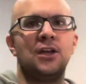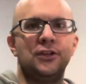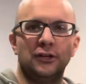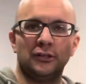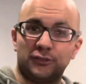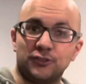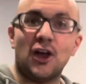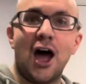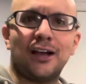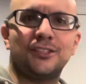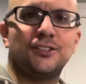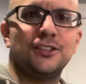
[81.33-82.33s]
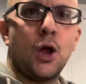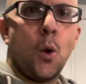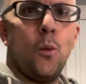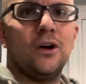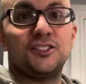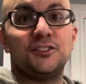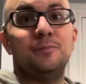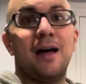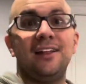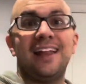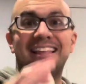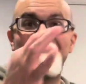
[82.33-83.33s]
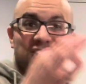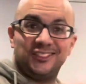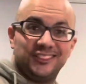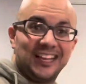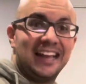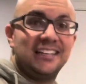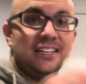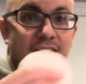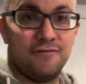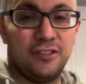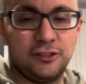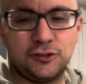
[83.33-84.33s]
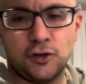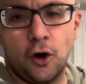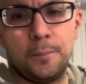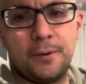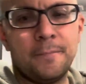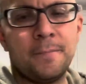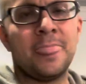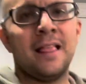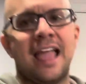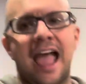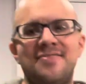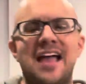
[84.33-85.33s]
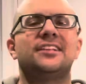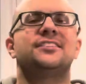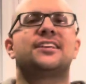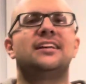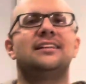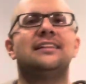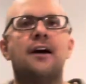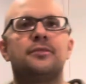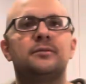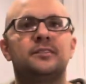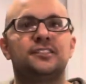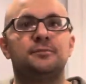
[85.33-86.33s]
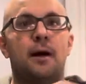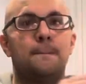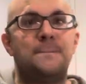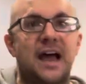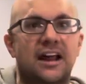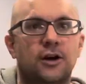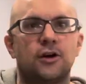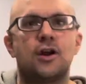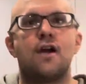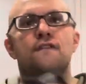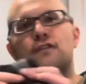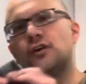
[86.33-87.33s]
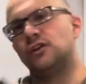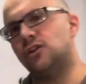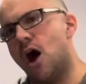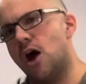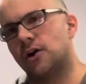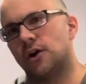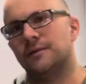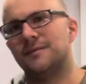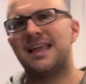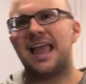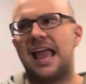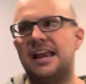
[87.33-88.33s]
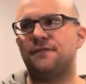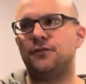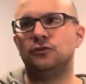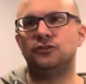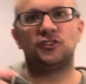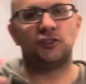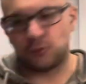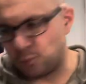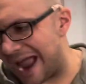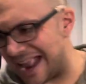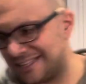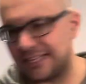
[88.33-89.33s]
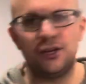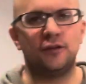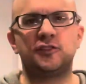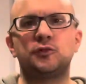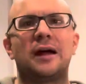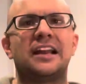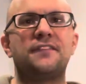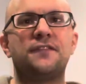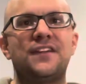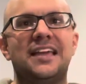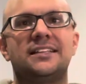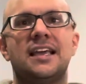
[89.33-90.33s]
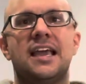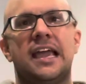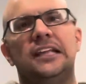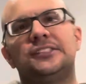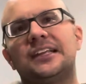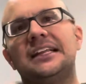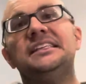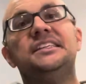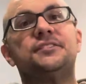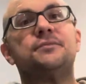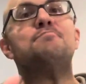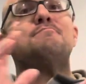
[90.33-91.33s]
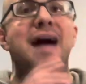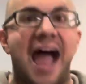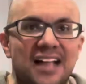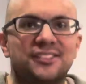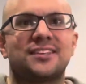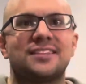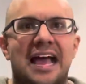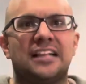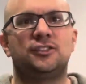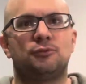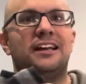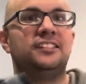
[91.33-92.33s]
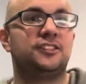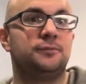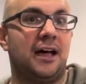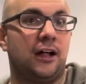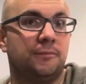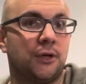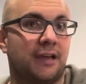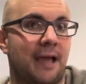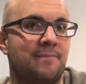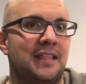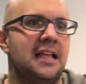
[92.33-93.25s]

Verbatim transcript: Your socks will smell like the scent of the soap, and that's gonna allow them to smell better for longer. And if you sweat and you have sweaty feet, it's gonna at least mask that sweaty smell, okay?